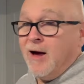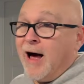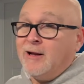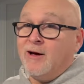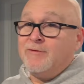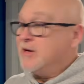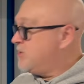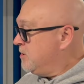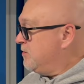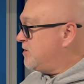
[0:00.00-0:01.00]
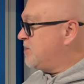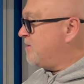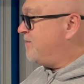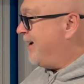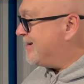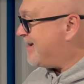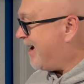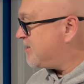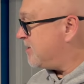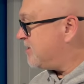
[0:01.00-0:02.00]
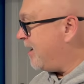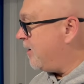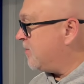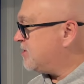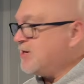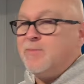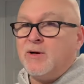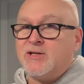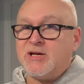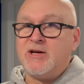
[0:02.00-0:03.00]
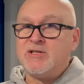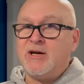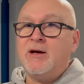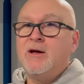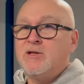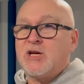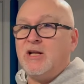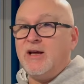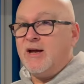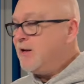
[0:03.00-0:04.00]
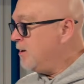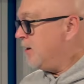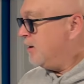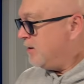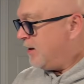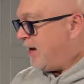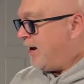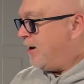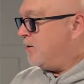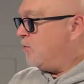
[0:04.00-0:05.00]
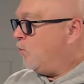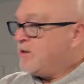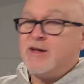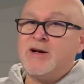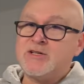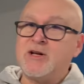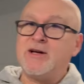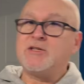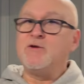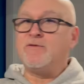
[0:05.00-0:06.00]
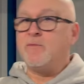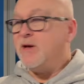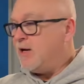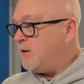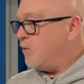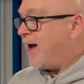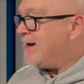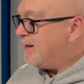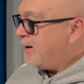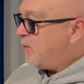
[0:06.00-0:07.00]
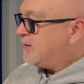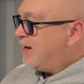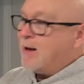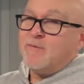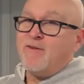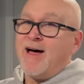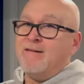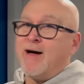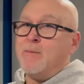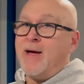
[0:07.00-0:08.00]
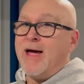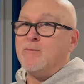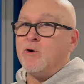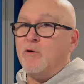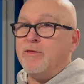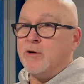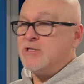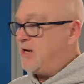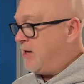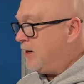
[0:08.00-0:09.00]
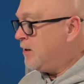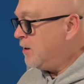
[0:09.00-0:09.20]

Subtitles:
I love this. This is a fantastic setup. It's simple, it's easy, it's clean. And one thing that's nice too for me, what I did, I bought the M5 iPad Pro 13.